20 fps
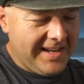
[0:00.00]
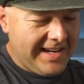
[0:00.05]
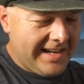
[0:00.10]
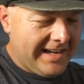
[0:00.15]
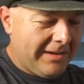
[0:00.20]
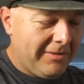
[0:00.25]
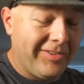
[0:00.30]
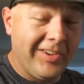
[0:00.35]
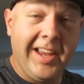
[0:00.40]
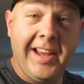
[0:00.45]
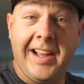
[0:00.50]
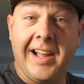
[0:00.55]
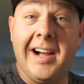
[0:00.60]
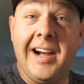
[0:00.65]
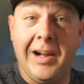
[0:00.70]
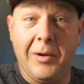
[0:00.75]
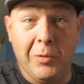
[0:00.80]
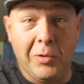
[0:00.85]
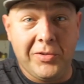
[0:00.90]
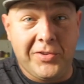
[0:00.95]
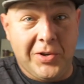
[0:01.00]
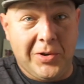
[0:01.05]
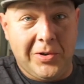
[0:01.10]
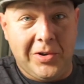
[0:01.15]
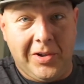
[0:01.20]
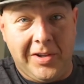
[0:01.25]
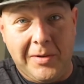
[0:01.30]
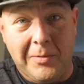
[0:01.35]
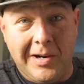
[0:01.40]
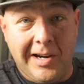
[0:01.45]
And I was like, I will
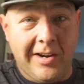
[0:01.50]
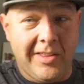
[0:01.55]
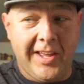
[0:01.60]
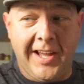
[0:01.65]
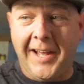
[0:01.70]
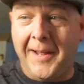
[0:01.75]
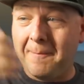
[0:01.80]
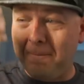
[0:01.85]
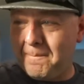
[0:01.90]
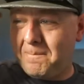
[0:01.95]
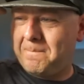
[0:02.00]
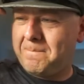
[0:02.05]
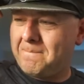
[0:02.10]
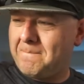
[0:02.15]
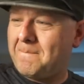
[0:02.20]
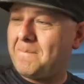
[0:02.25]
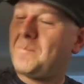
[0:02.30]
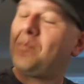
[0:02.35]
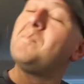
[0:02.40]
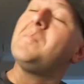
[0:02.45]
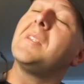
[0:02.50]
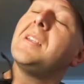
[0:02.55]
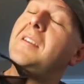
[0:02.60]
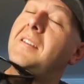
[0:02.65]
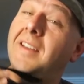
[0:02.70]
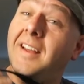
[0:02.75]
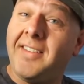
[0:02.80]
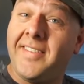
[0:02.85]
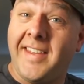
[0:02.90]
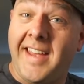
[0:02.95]
totally wear that.
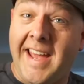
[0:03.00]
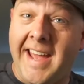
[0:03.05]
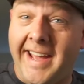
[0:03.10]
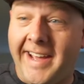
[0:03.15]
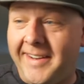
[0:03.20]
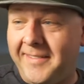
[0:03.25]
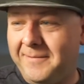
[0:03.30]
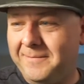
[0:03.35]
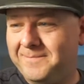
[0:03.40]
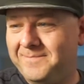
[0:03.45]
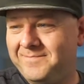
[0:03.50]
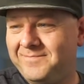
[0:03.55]
It's a hat.